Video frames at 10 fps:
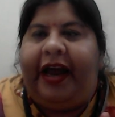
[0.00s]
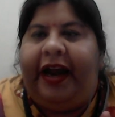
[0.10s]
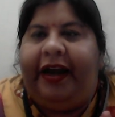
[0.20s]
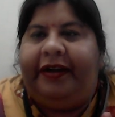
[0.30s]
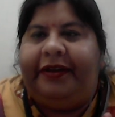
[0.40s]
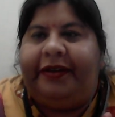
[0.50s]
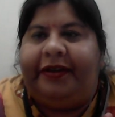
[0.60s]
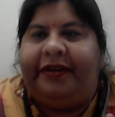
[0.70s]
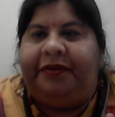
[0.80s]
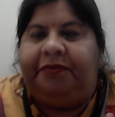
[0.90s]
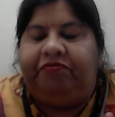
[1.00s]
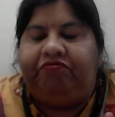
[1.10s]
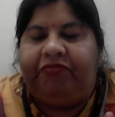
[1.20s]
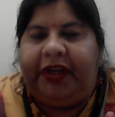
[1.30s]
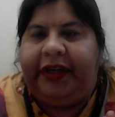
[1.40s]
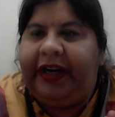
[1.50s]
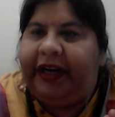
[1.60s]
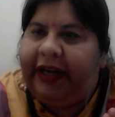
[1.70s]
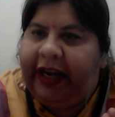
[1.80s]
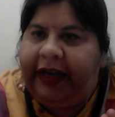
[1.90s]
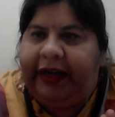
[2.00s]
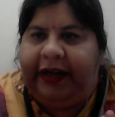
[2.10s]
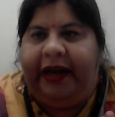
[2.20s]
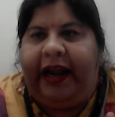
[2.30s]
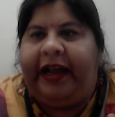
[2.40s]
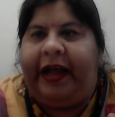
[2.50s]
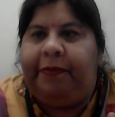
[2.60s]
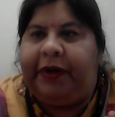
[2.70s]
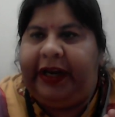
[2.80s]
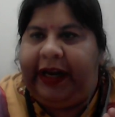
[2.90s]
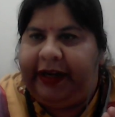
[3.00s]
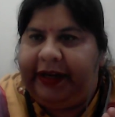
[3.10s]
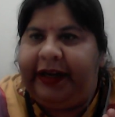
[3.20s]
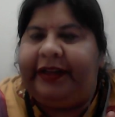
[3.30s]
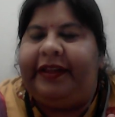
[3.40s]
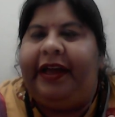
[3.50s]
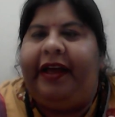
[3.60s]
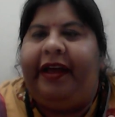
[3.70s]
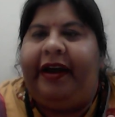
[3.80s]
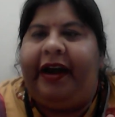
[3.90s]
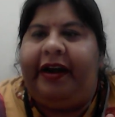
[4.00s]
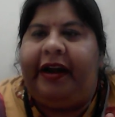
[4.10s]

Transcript: And till date, like I'm connected there, and